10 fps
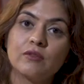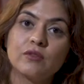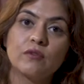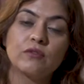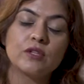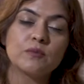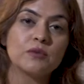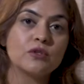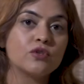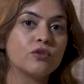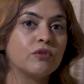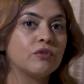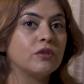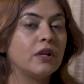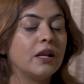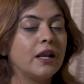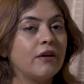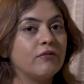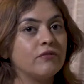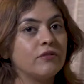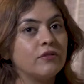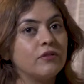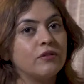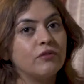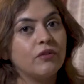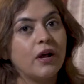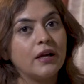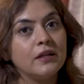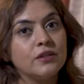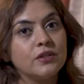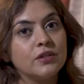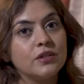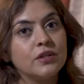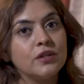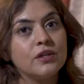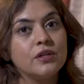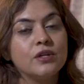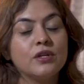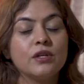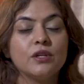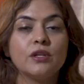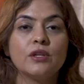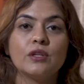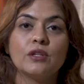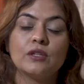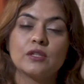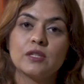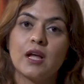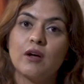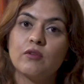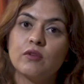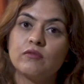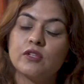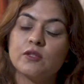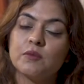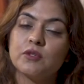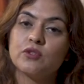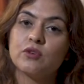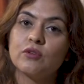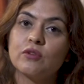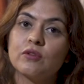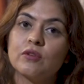of this picture, the left, right, the sound of this picture,